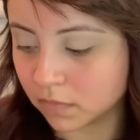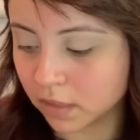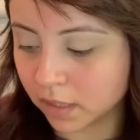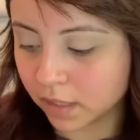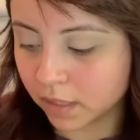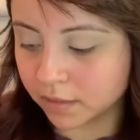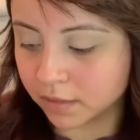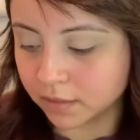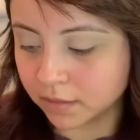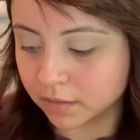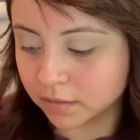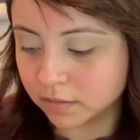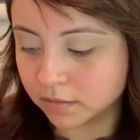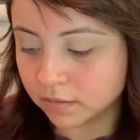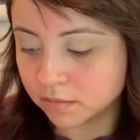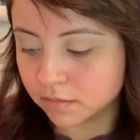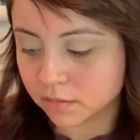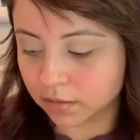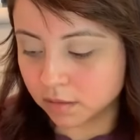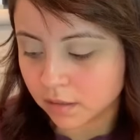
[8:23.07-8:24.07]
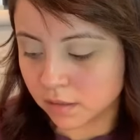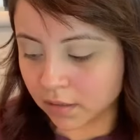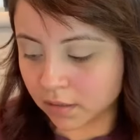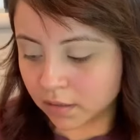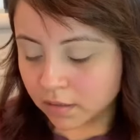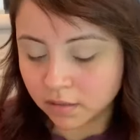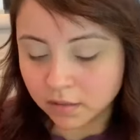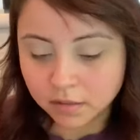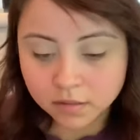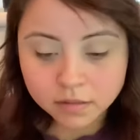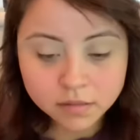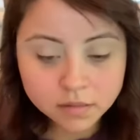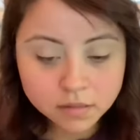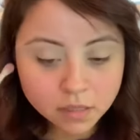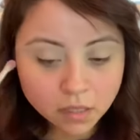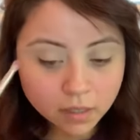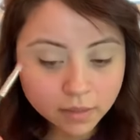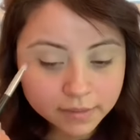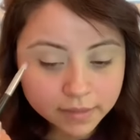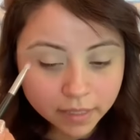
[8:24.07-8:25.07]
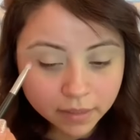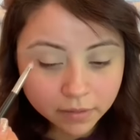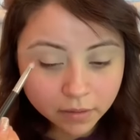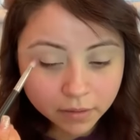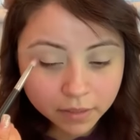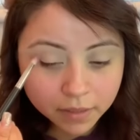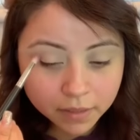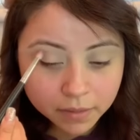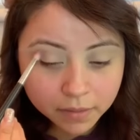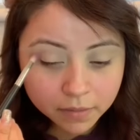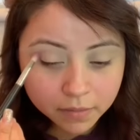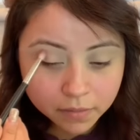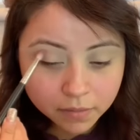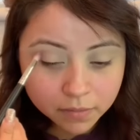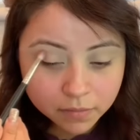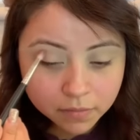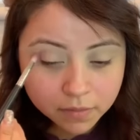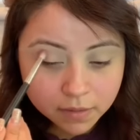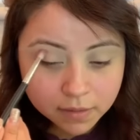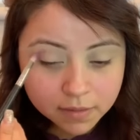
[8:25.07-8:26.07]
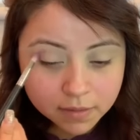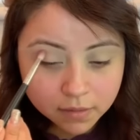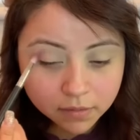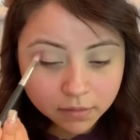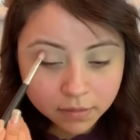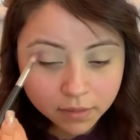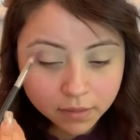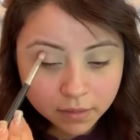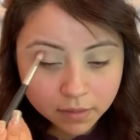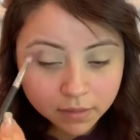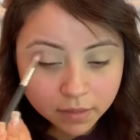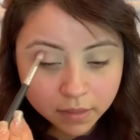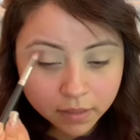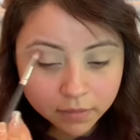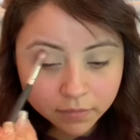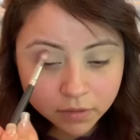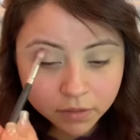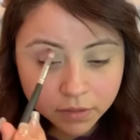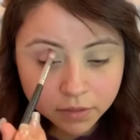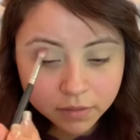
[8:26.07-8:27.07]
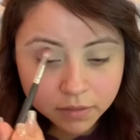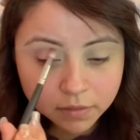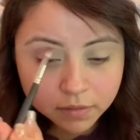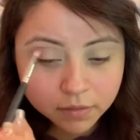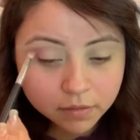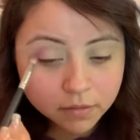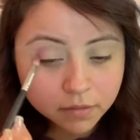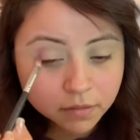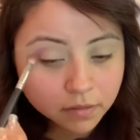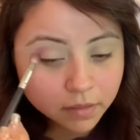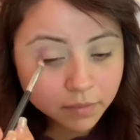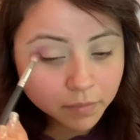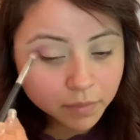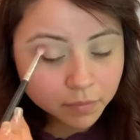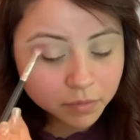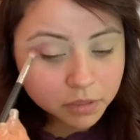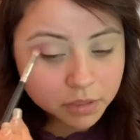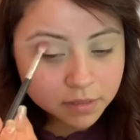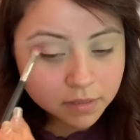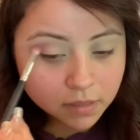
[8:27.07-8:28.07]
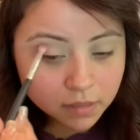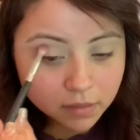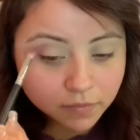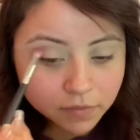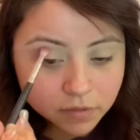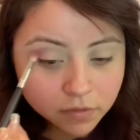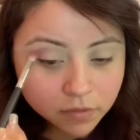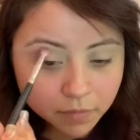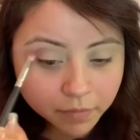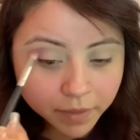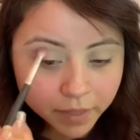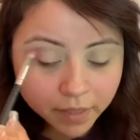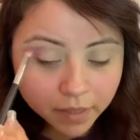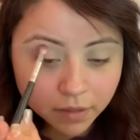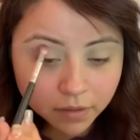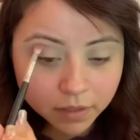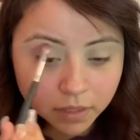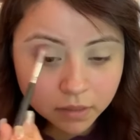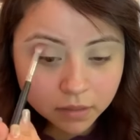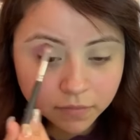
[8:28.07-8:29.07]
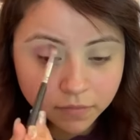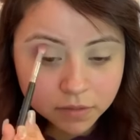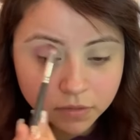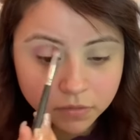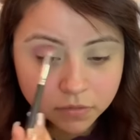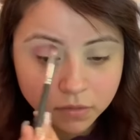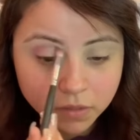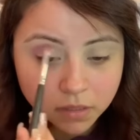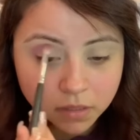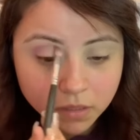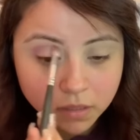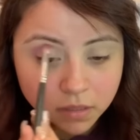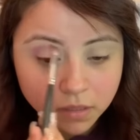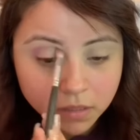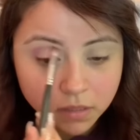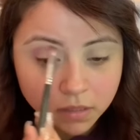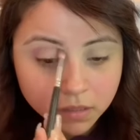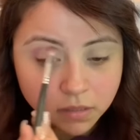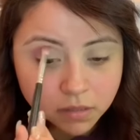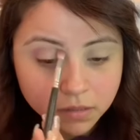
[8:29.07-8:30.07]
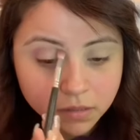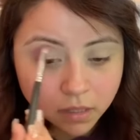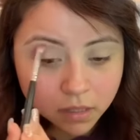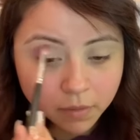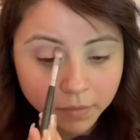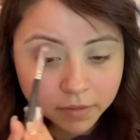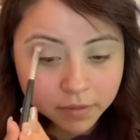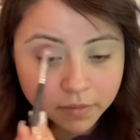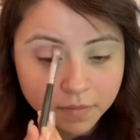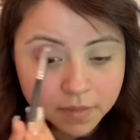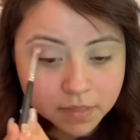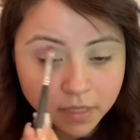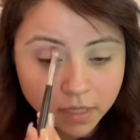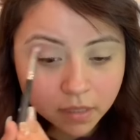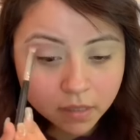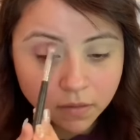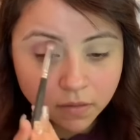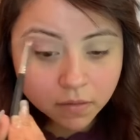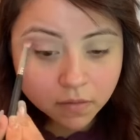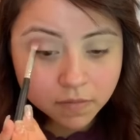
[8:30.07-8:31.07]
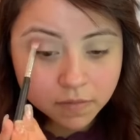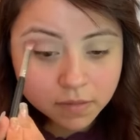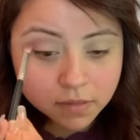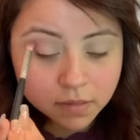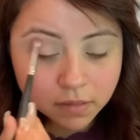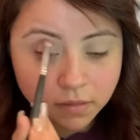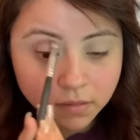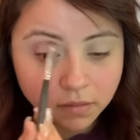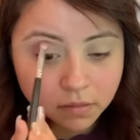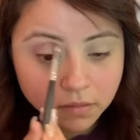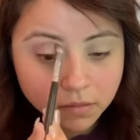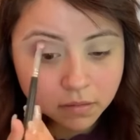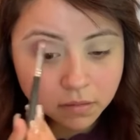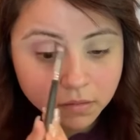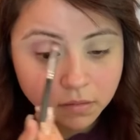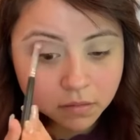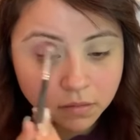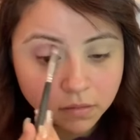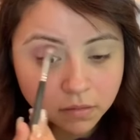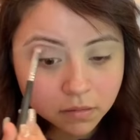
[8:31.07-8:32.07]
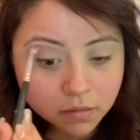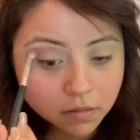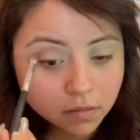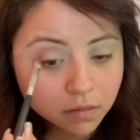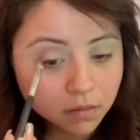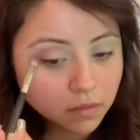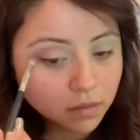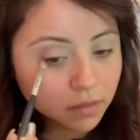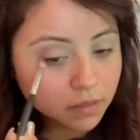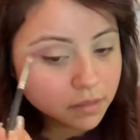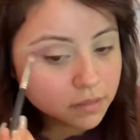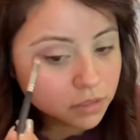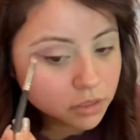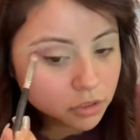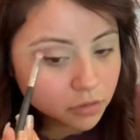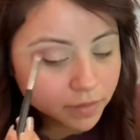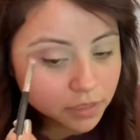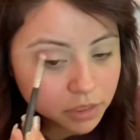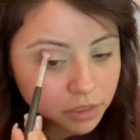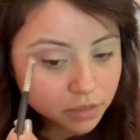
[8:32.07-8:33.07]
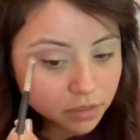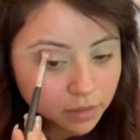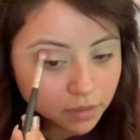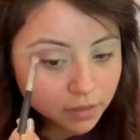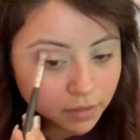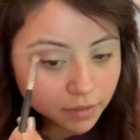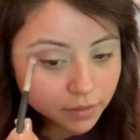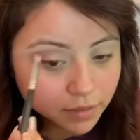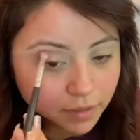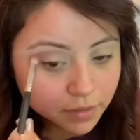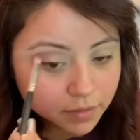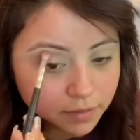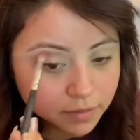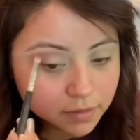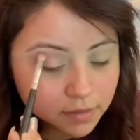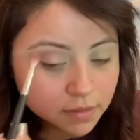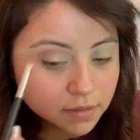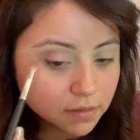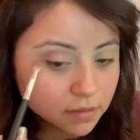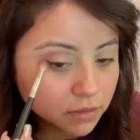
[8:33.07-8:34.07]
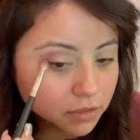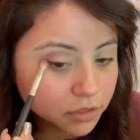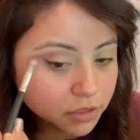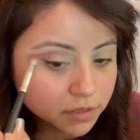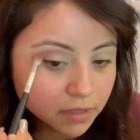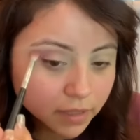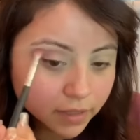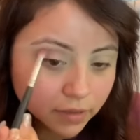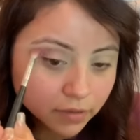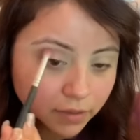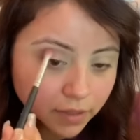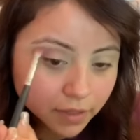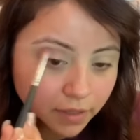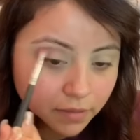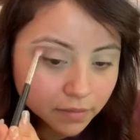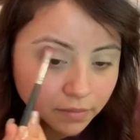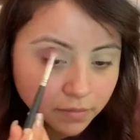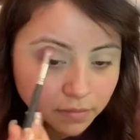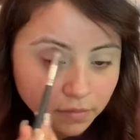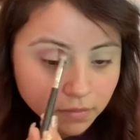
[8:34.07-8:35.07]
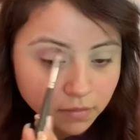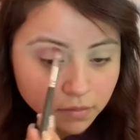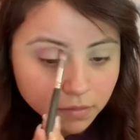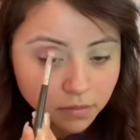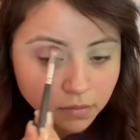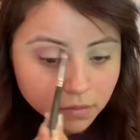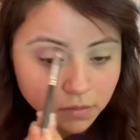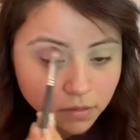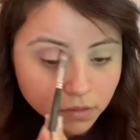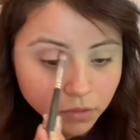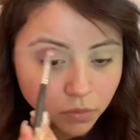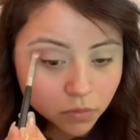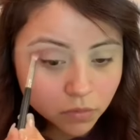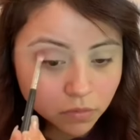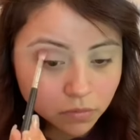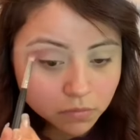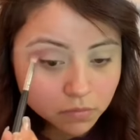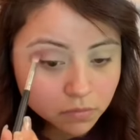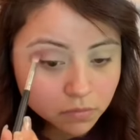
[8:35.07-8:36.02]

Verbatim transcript: kind of talk down on it, you know? That's another thing that I've learned. Like, people just love to compare and love to talk about themselves and their situation and their kids and you're just like, okay, cool.